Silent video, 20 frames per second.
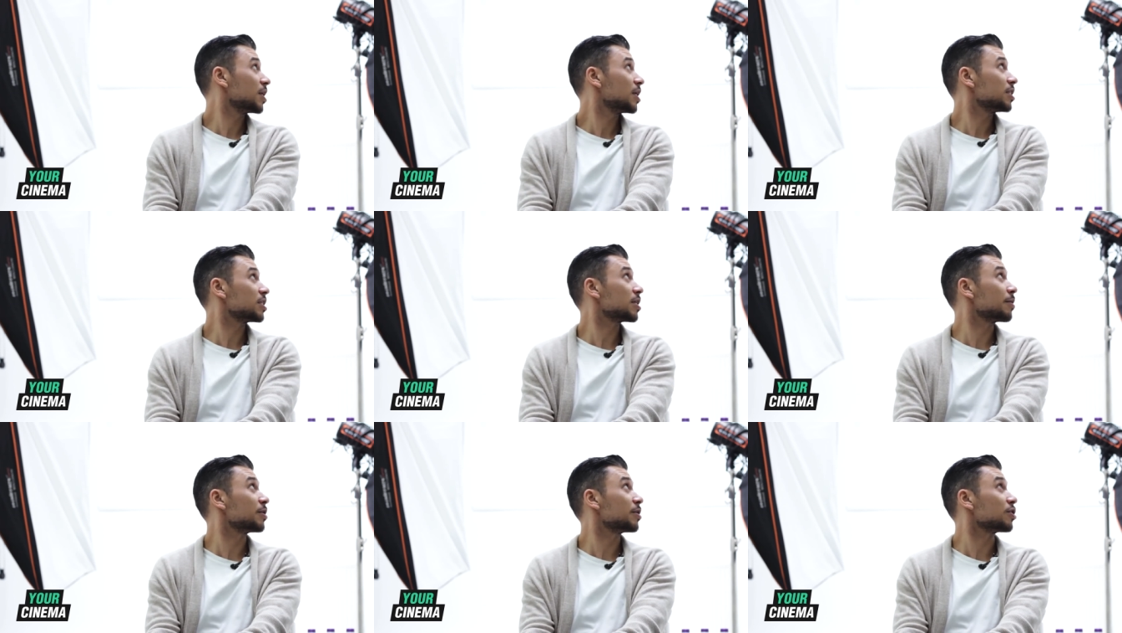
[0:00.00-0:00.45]

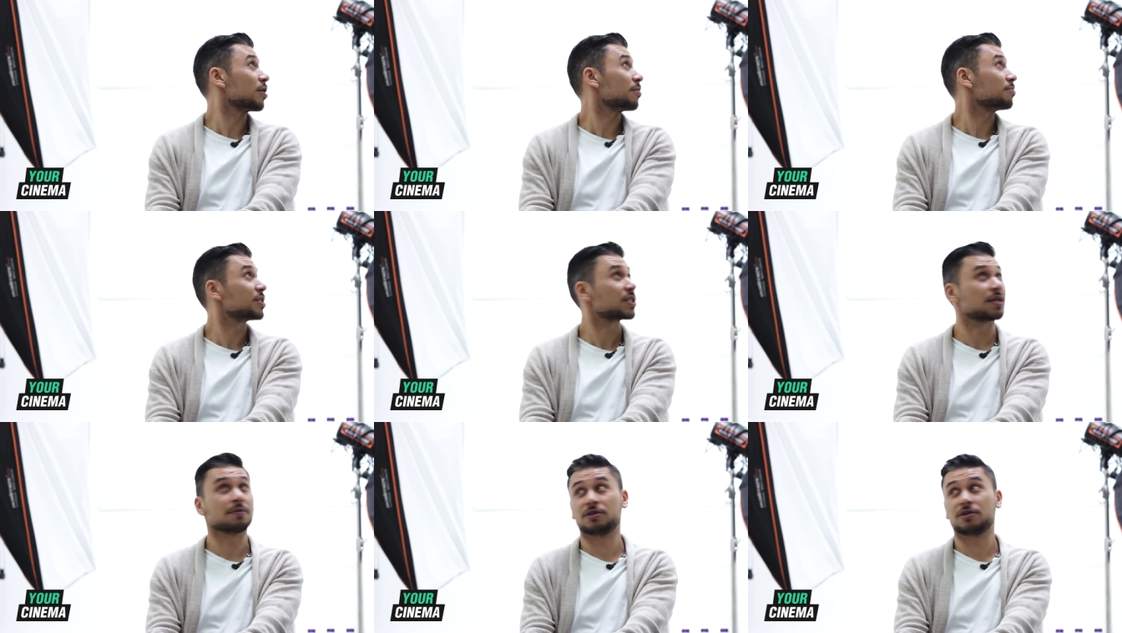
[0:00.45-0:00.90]
Just give me the
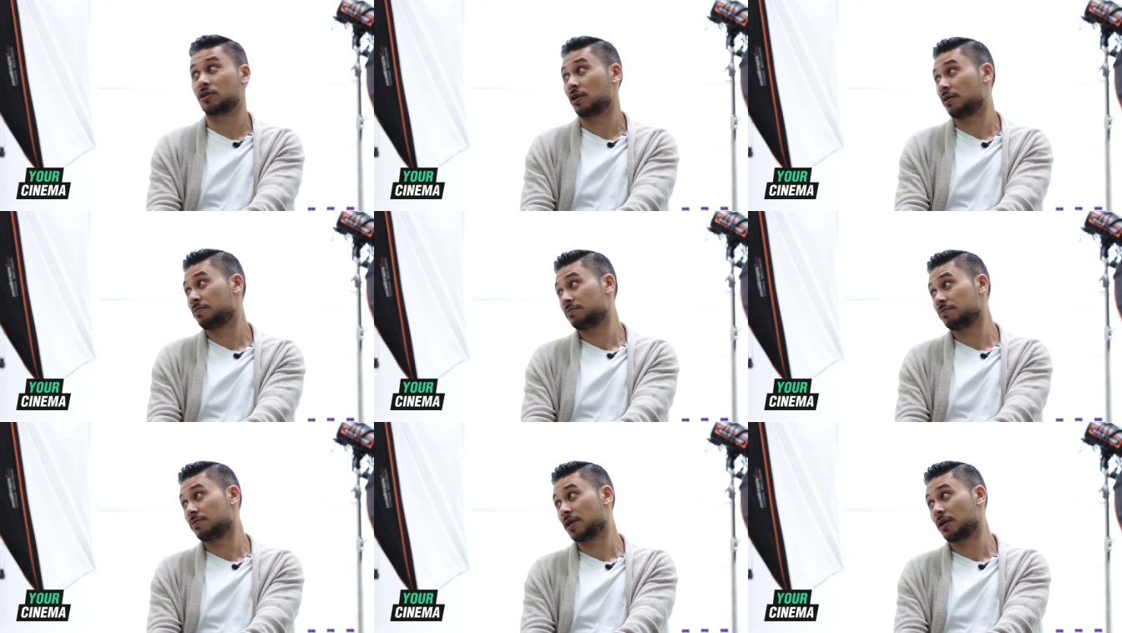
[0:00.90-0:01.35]
job. Just give me the
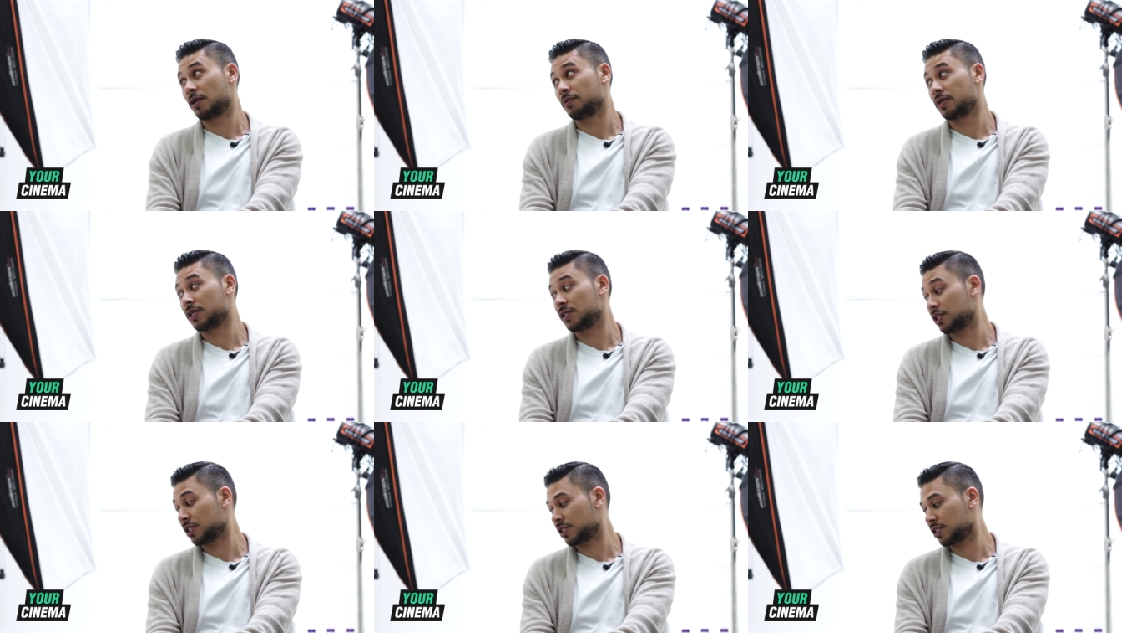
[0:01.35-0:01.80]
job. I
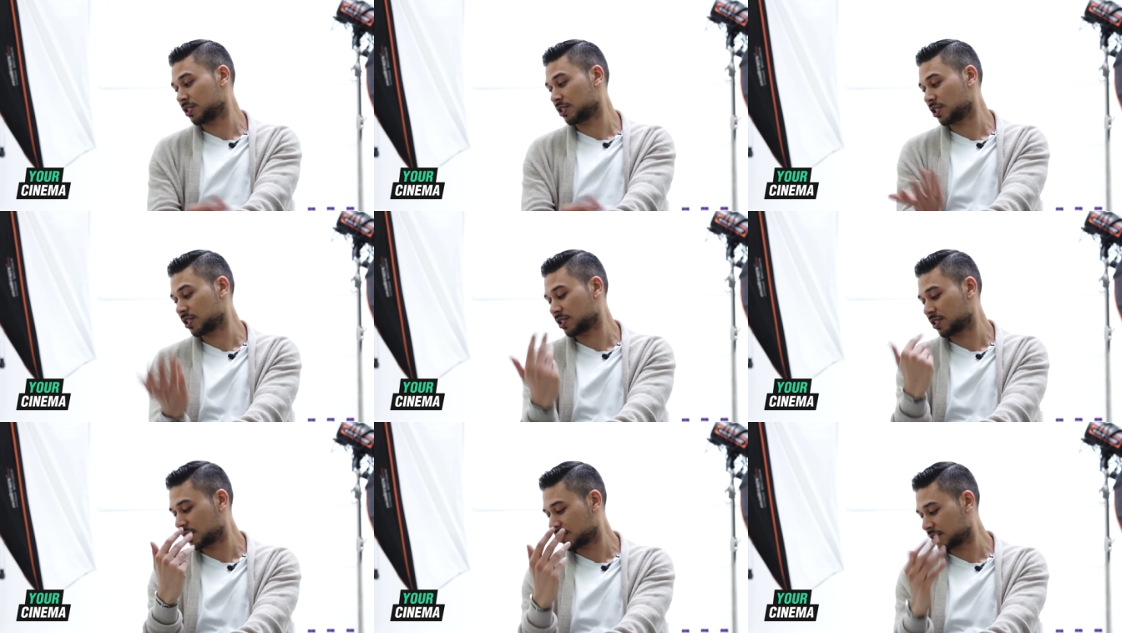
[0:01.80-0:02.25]
don't want to, just,
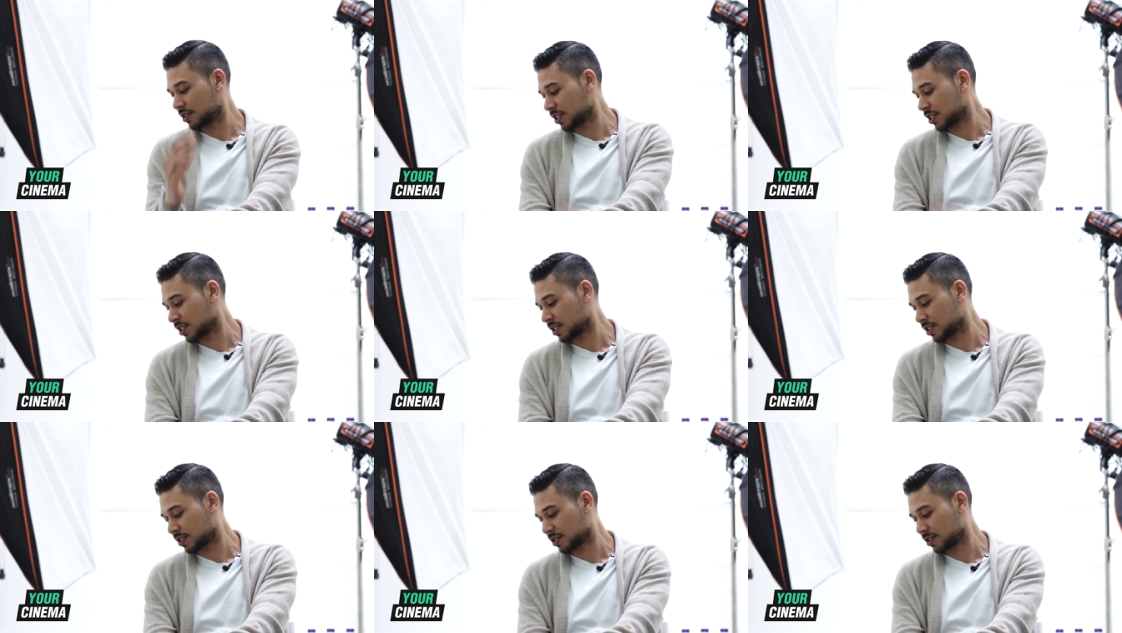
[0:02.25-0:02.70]
just,
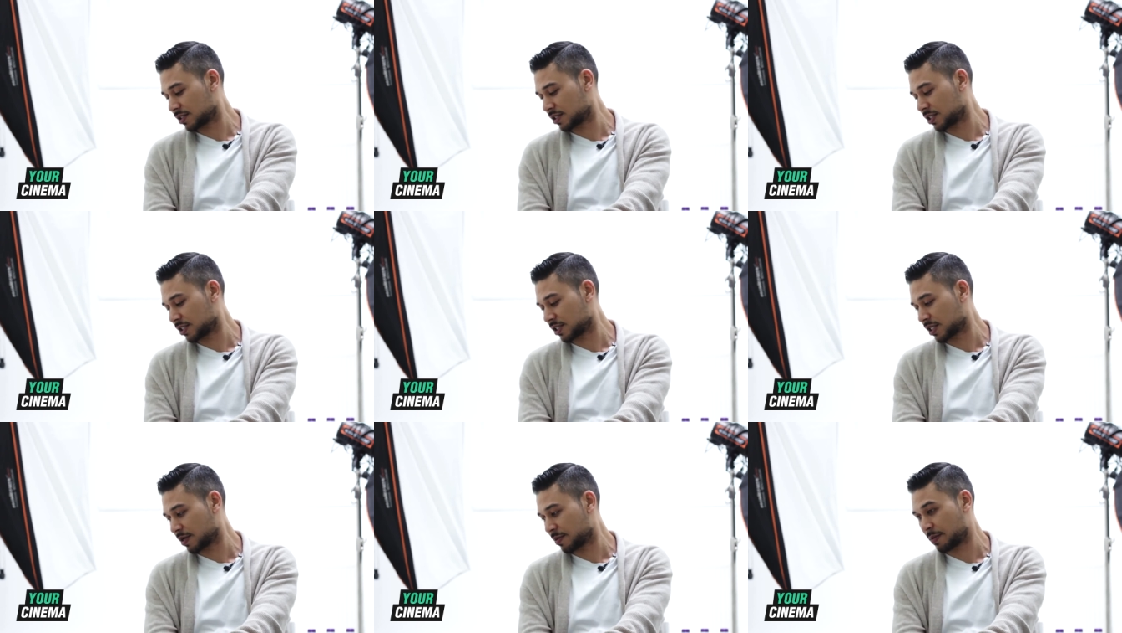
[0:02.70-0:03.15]
just,
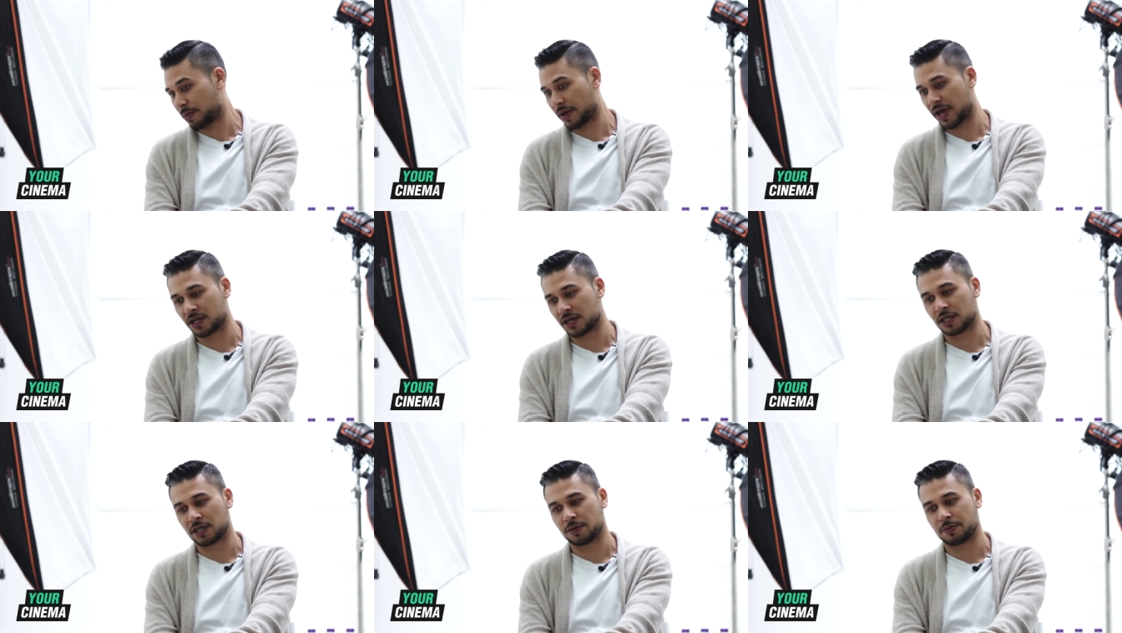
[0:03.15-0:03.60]
just give me the
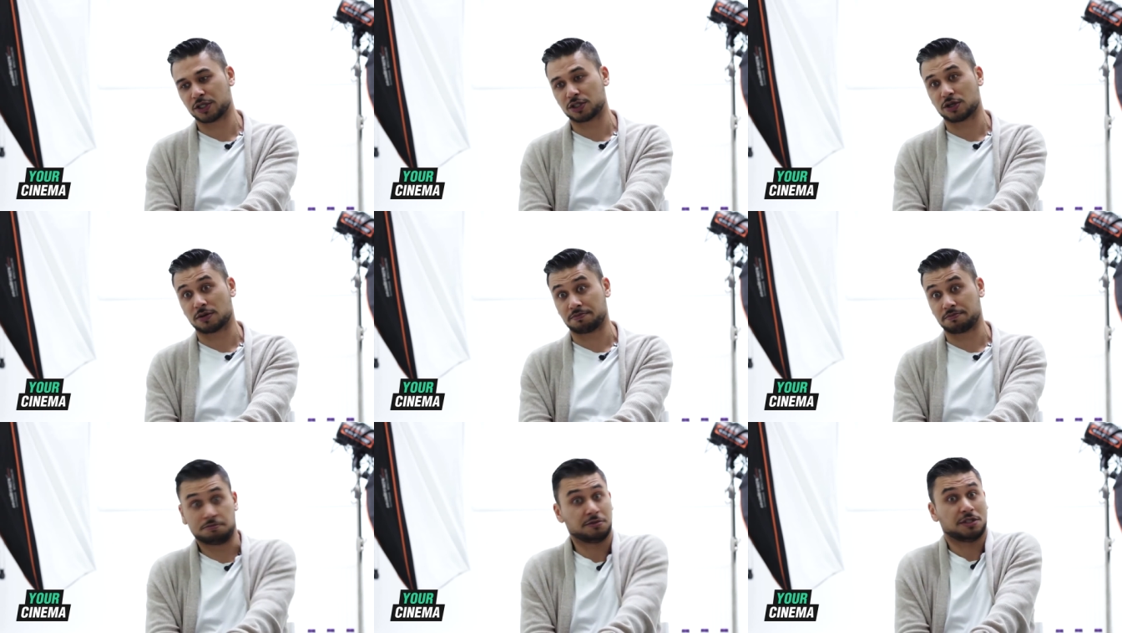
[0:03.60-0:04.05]
pen. Give me the job.